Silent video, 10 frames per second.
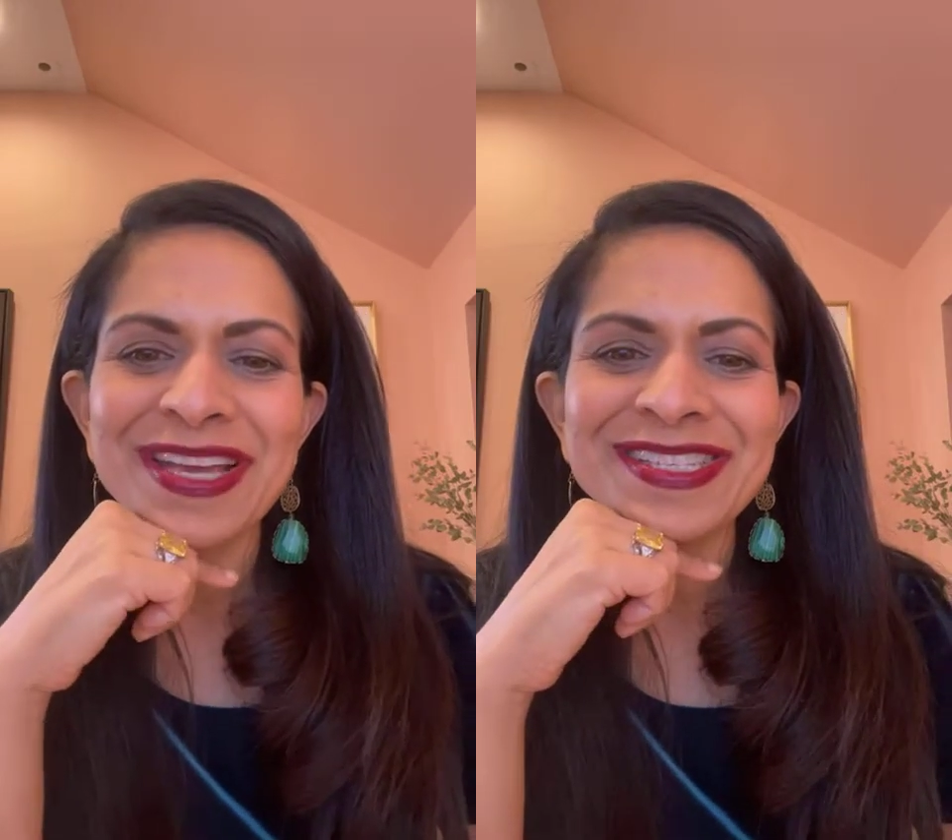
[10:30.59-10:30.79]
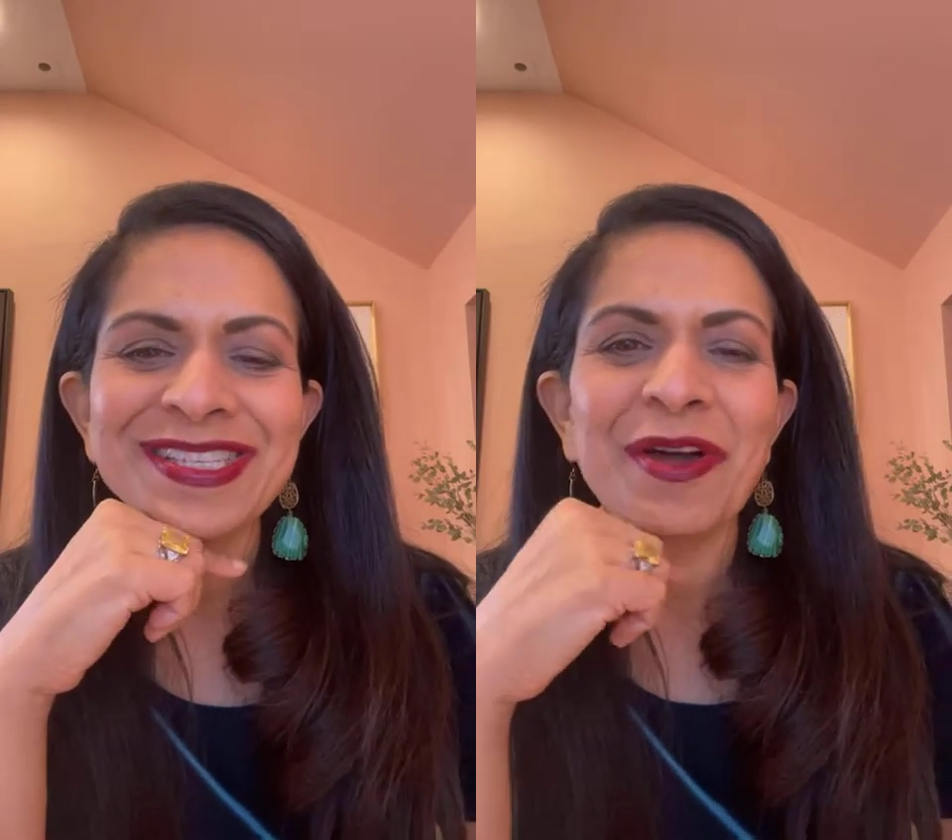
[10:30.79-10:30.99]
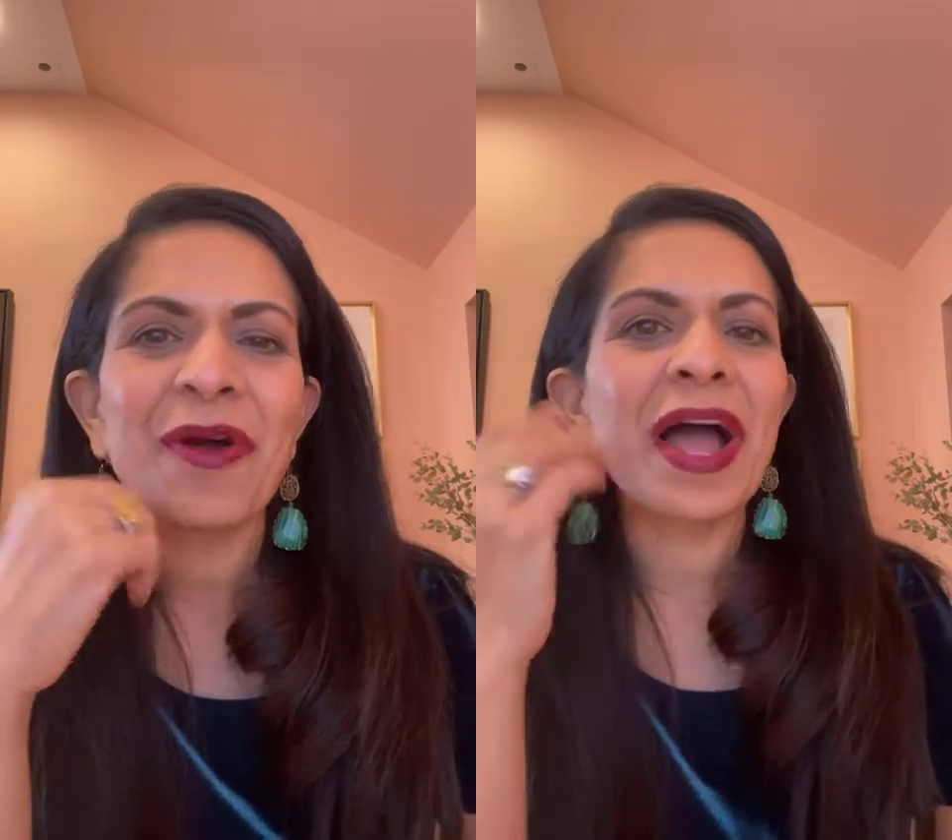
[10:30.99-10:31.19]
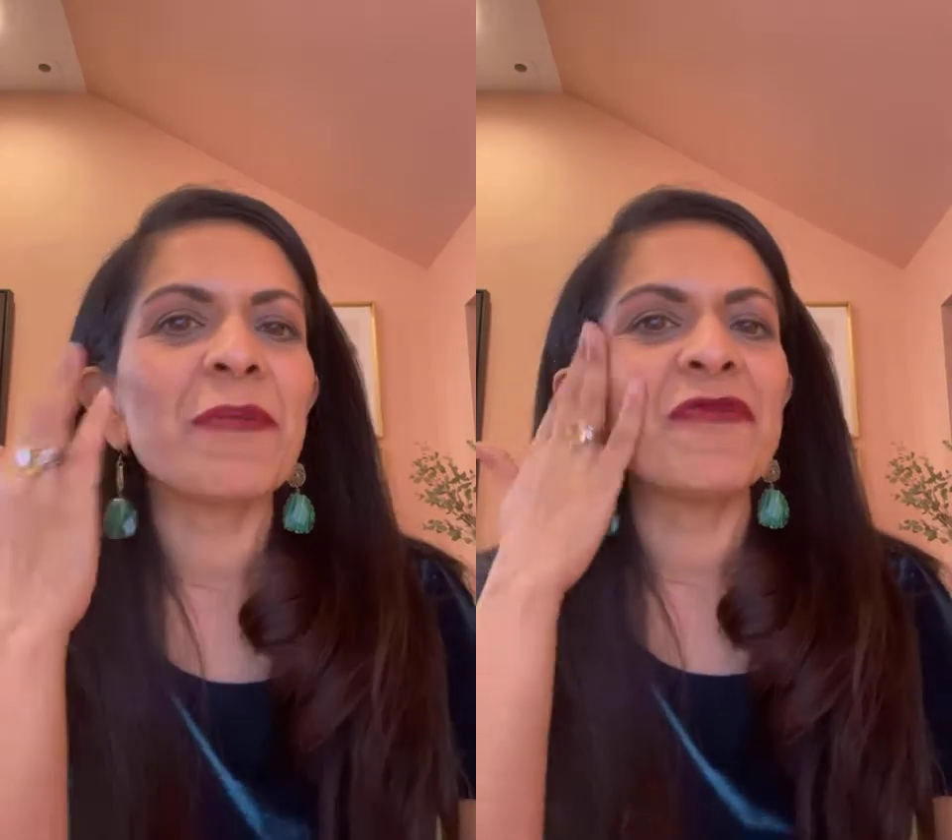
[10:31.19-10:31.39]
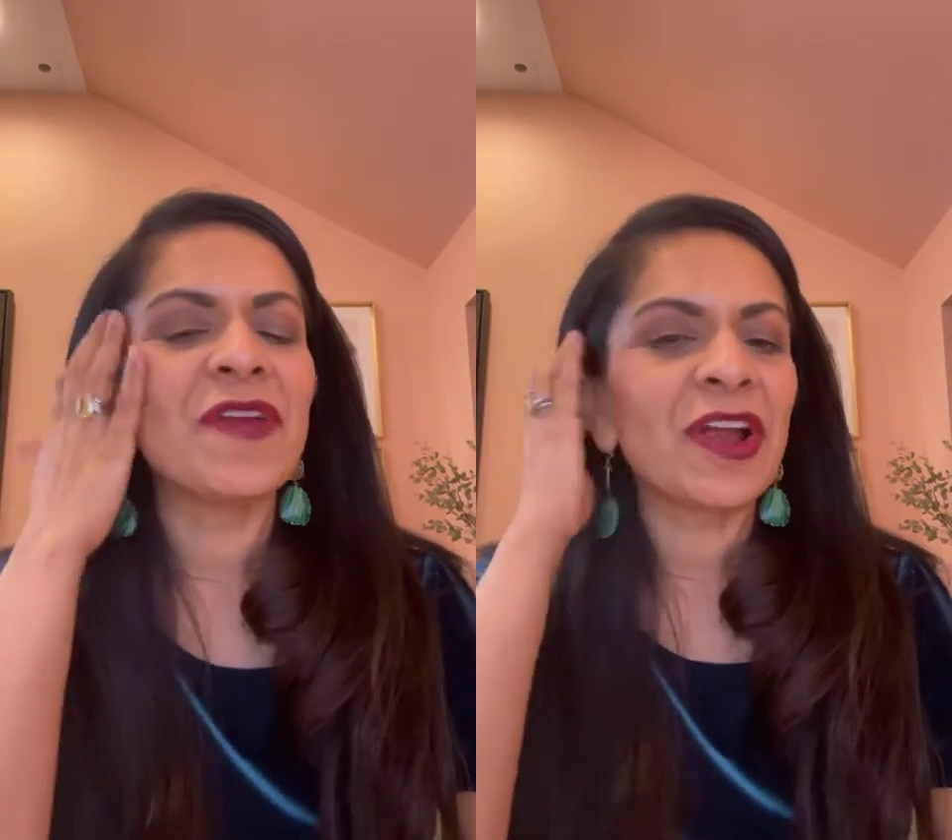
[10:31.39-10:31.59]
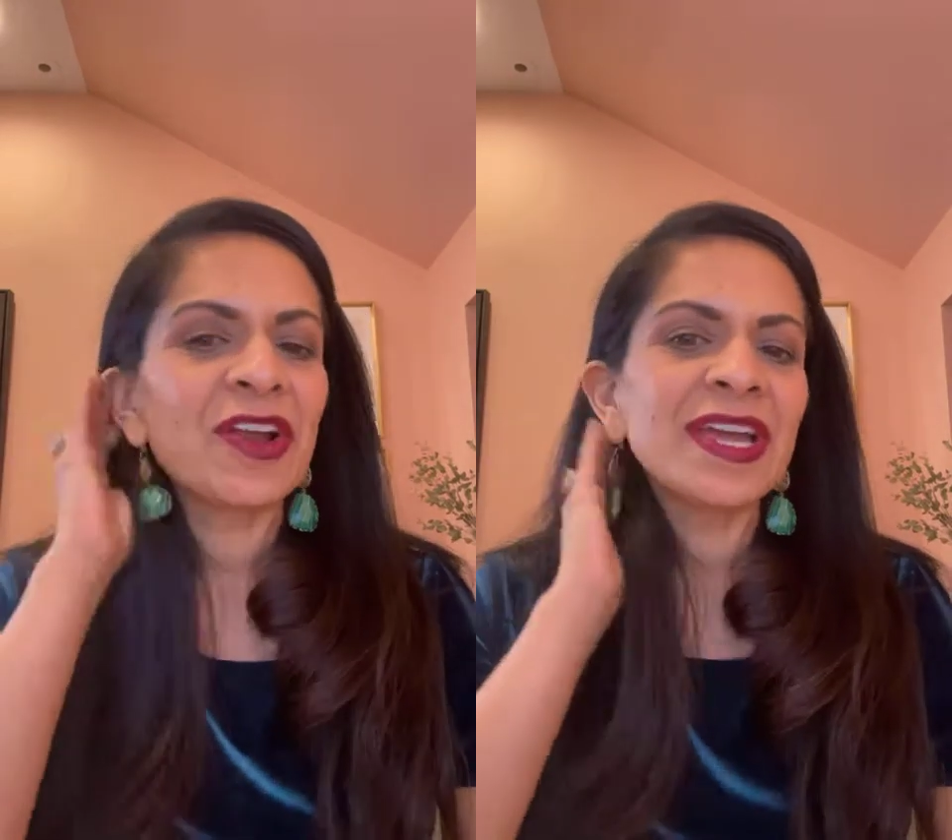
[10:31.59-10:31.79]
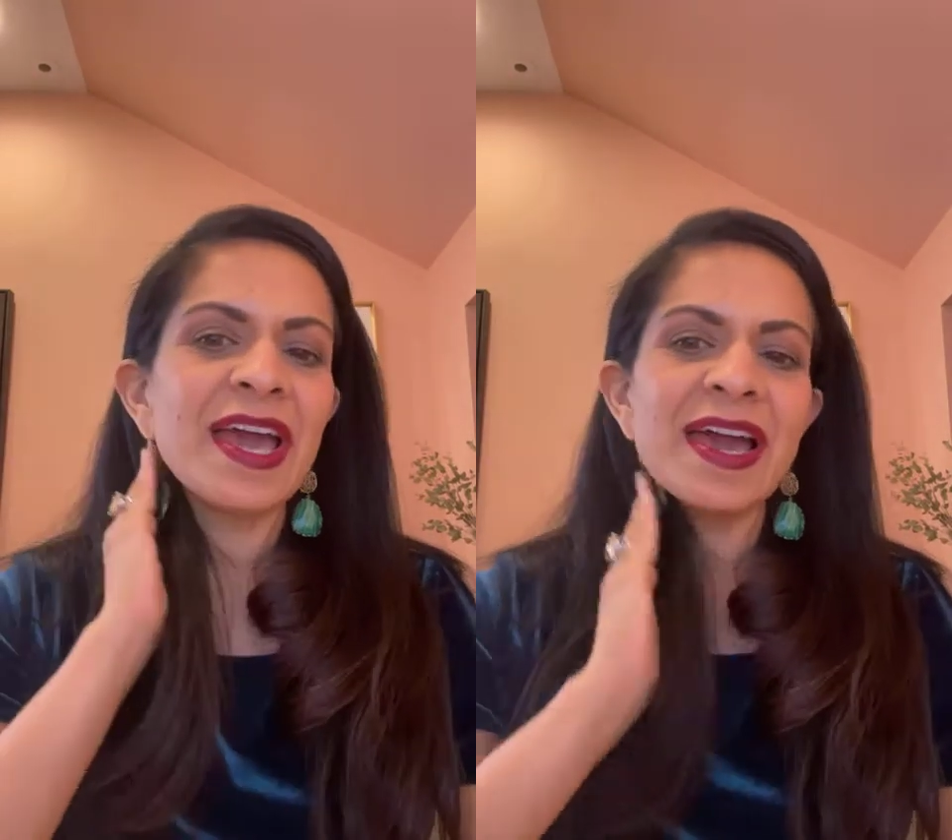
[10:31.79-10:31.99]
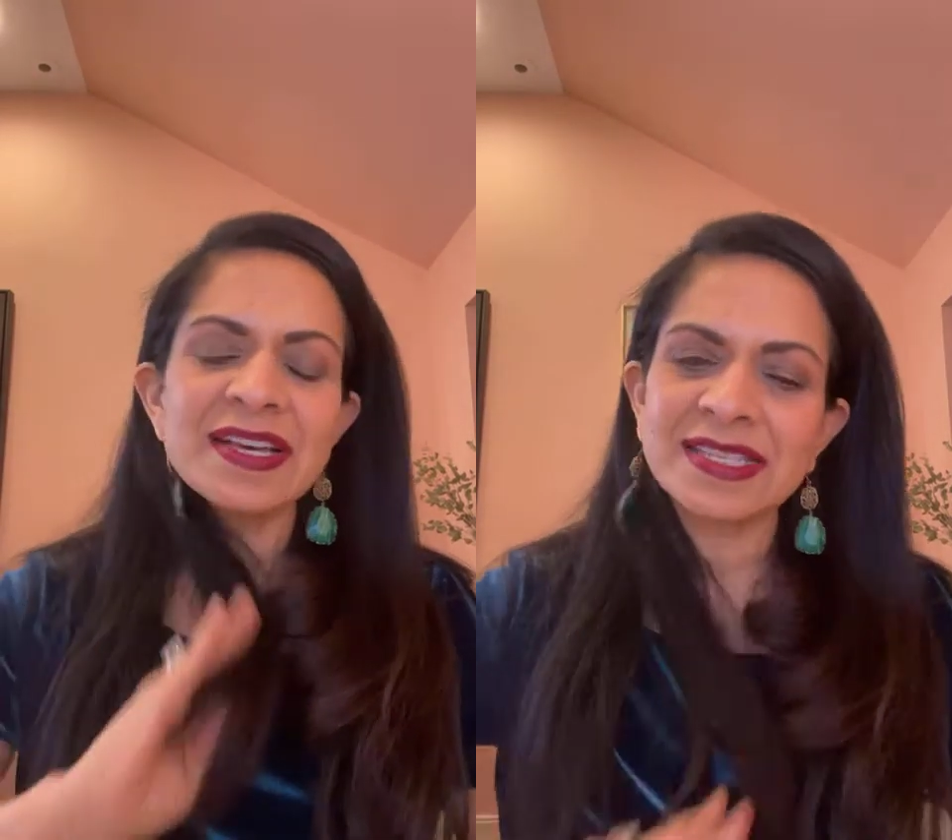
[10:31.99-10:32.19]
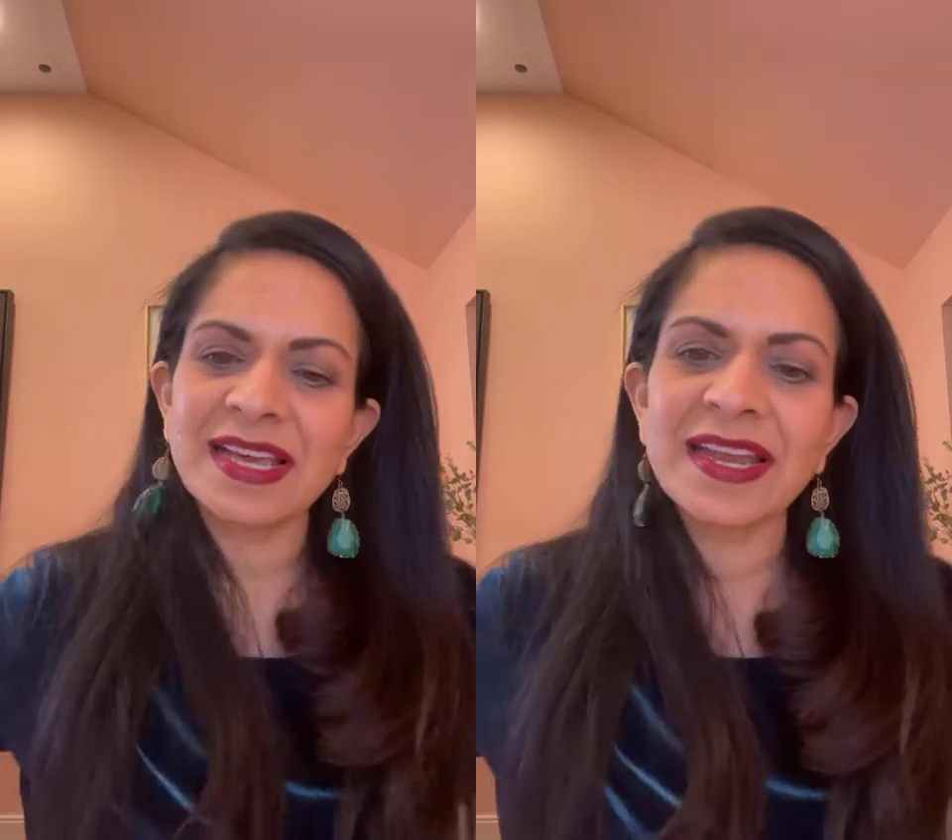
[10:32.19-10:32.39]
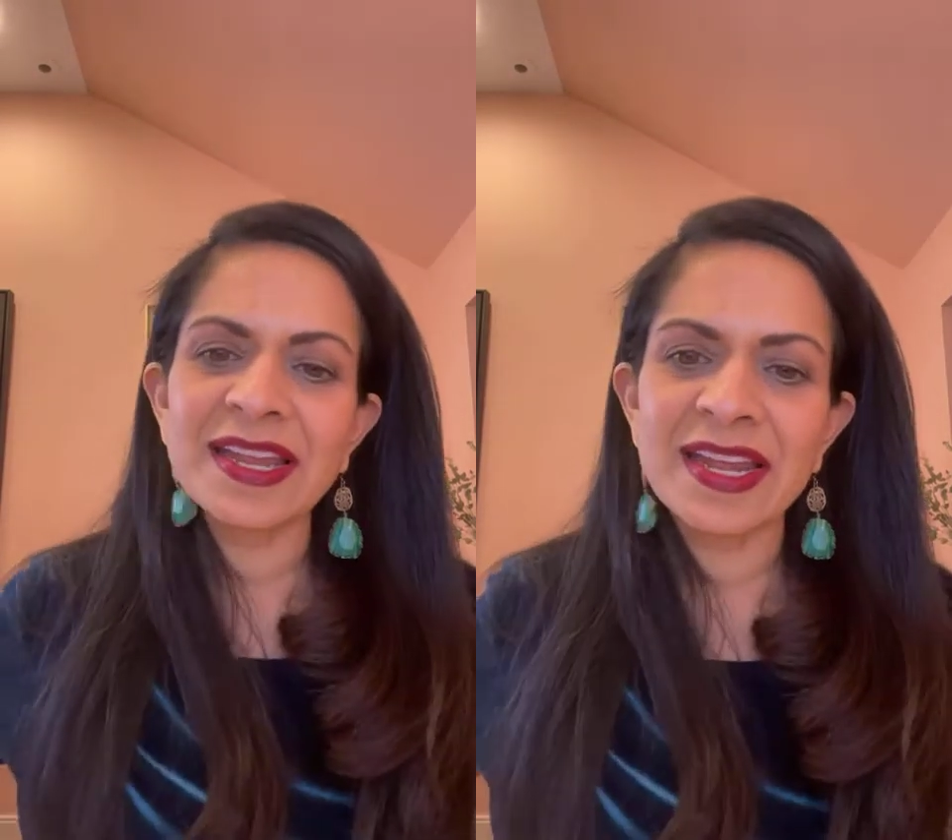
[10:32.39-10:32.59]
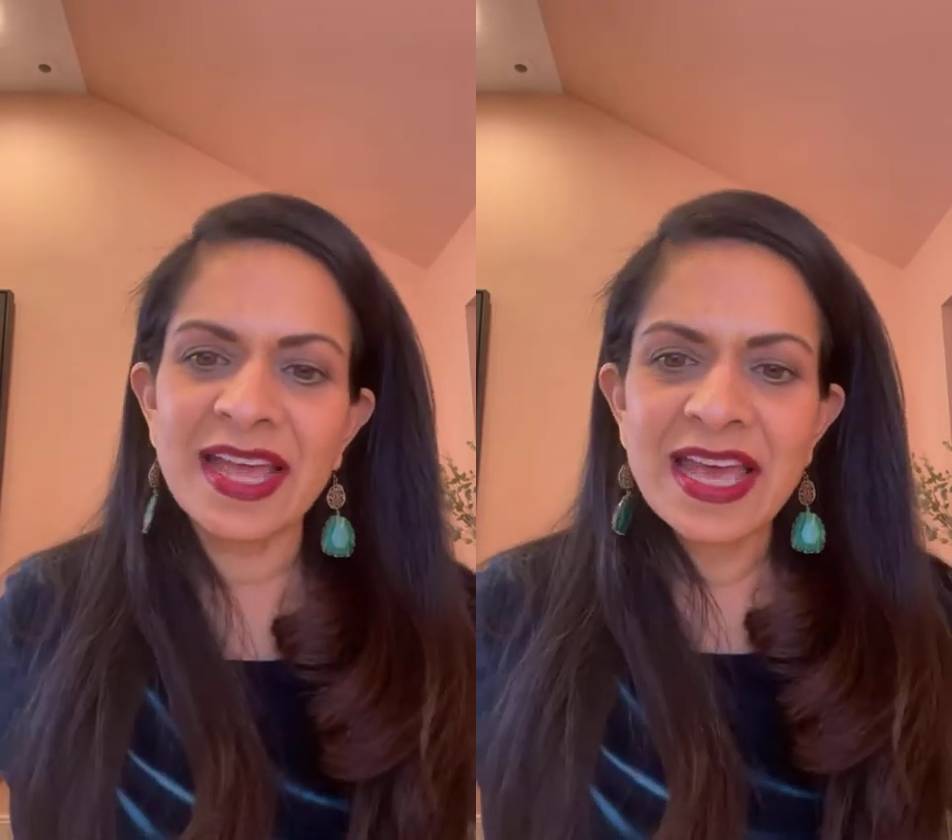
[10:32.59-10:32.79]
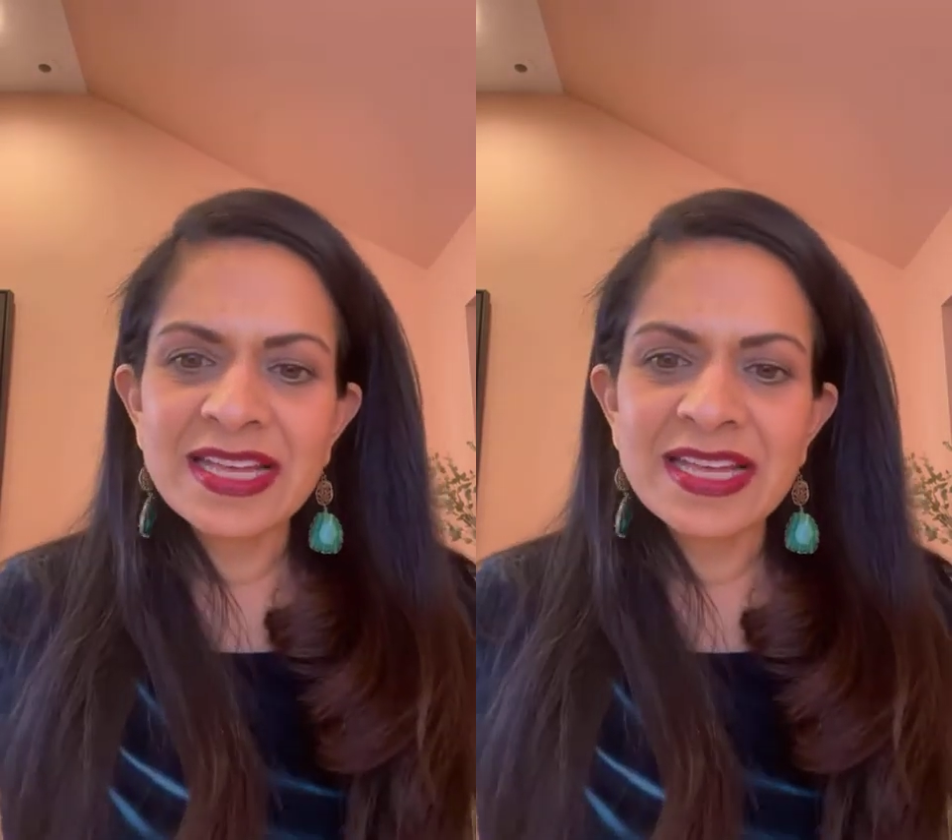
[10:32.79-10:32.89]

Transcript: So I'm very excited